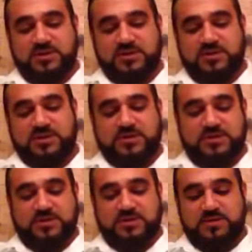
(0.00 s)
that you have to
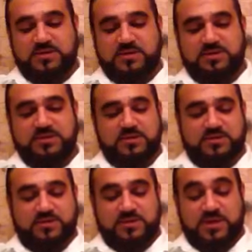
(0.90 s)
pay attention to.
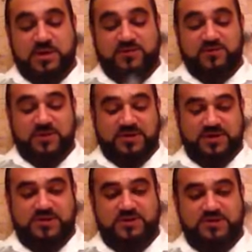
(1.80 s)
That you have to pay
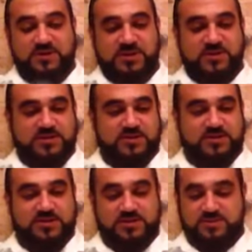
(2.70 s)
attention to. Yeah,
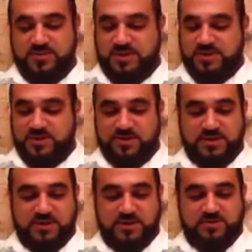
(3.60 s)
it makes it
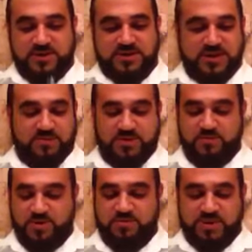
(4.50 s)
that much
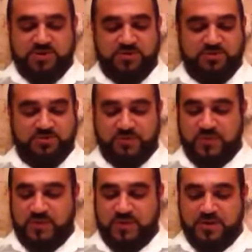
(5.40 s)
more special.
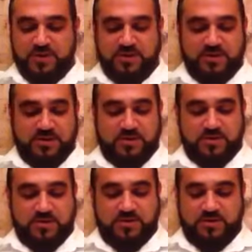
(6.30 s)
There
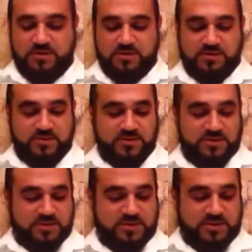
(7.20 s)
you go.
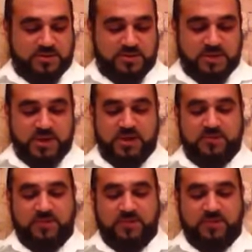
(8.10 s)
Yeah.